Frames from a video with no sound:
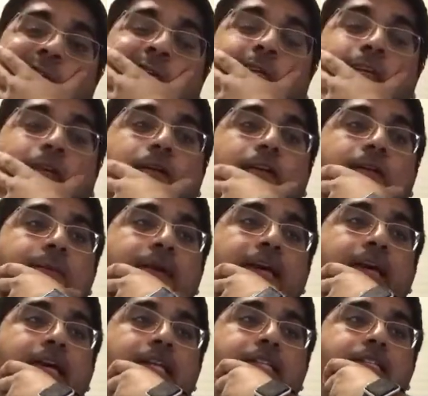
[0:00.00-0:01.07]
he won the
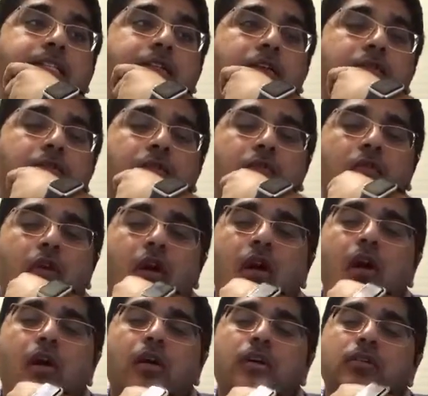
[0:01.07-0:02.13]
match for
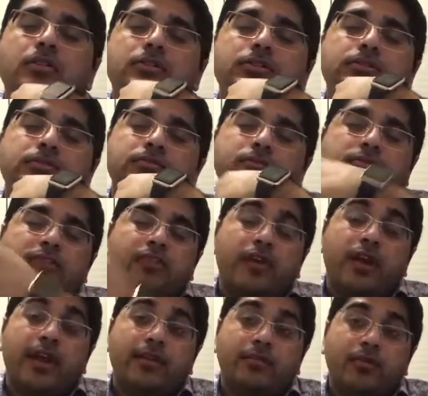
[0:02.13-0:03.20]
Raw.
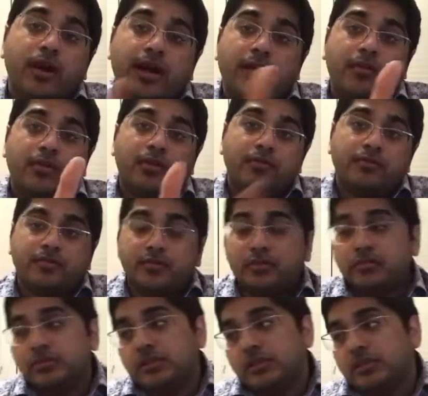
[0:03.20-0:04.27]
Great, wow,
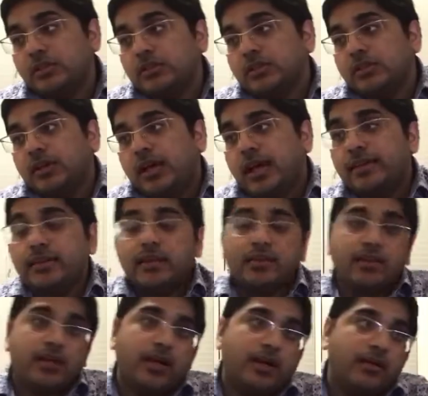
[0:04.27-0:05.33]
wonderful. And
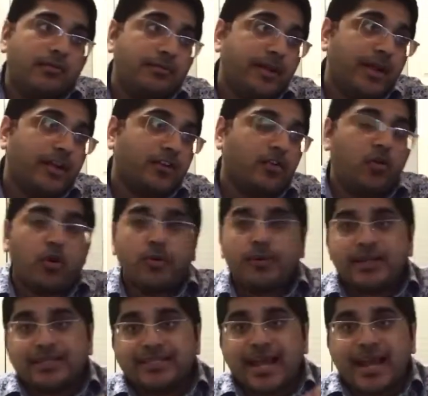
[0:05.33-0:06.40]
then Baron Corbin
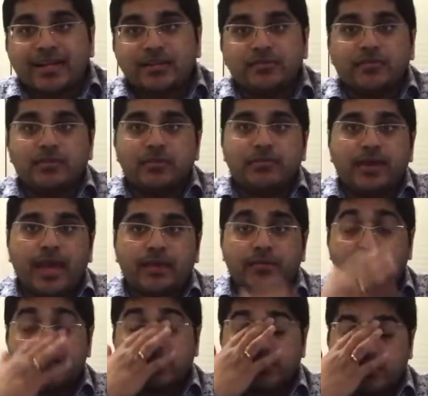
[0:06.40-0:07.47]
attacked him from the back
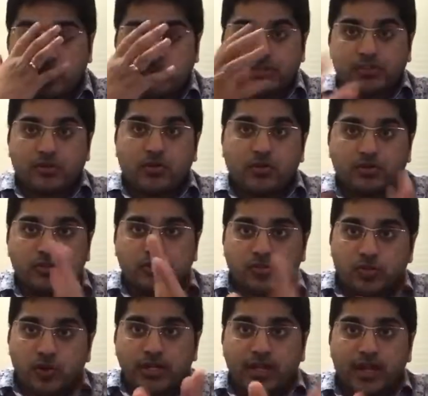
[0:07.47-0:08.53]
because, of course, there's a whole
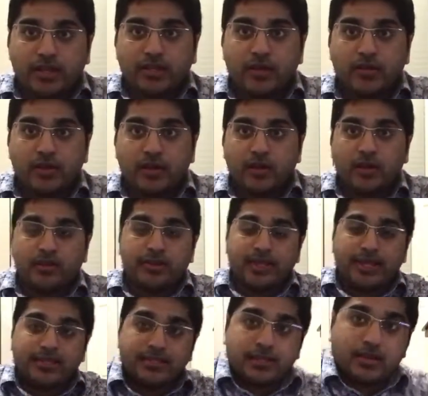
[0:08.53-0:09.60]
storyline going on
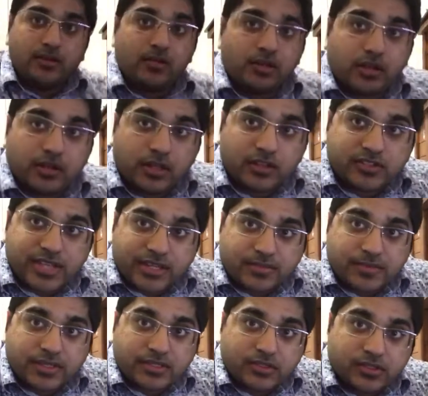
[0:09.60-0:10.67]
that, hold on, another text
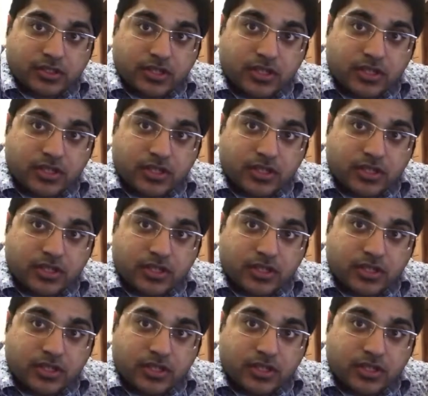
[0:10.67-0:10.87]
message,